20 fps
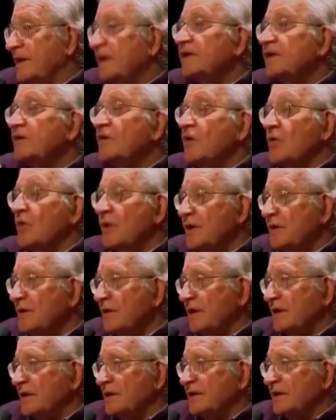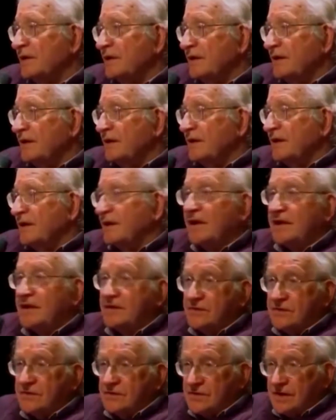incoherent. And
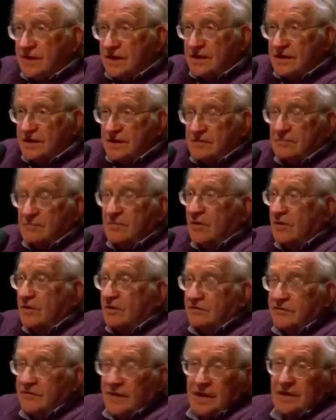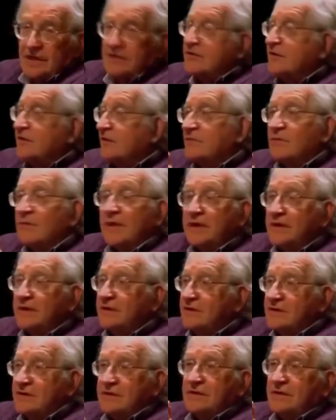that's to say that moral values can
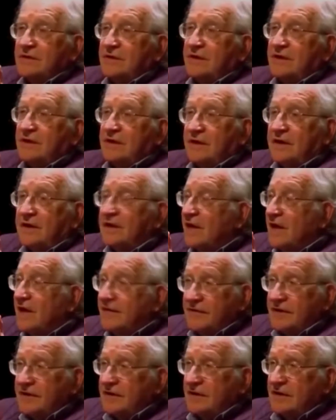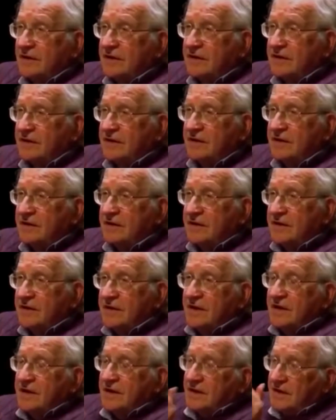range indefinitely.
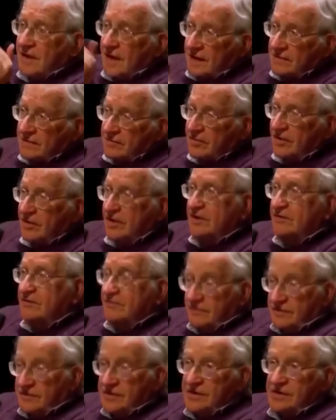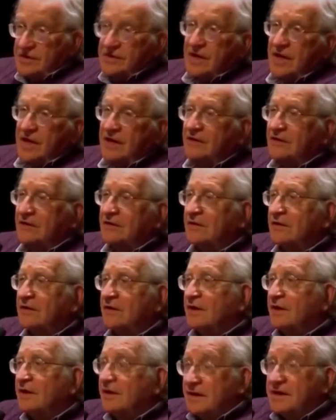That belief, which is
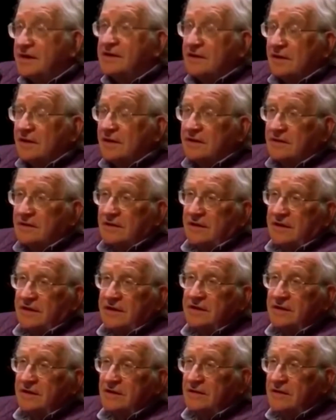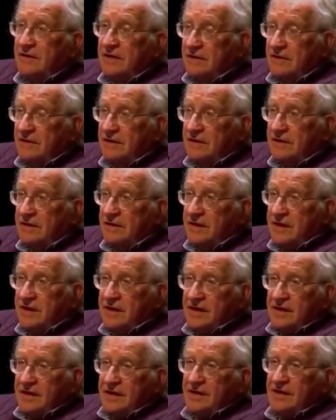held, is literally incoherent.
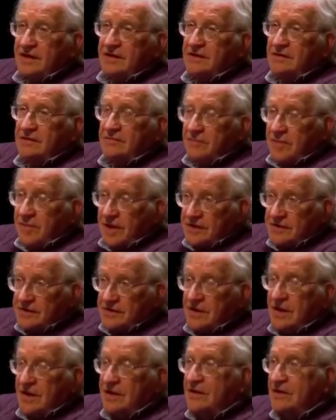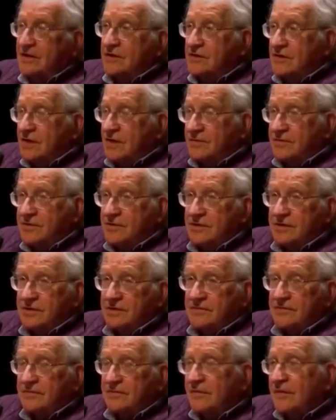It's based on the
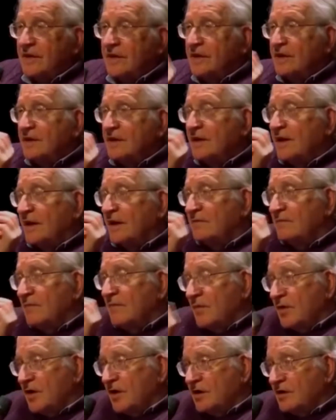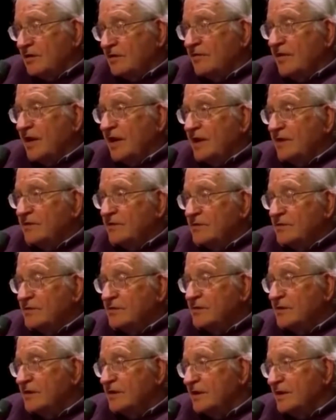assumption that moral
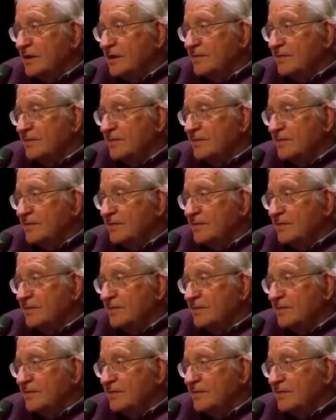values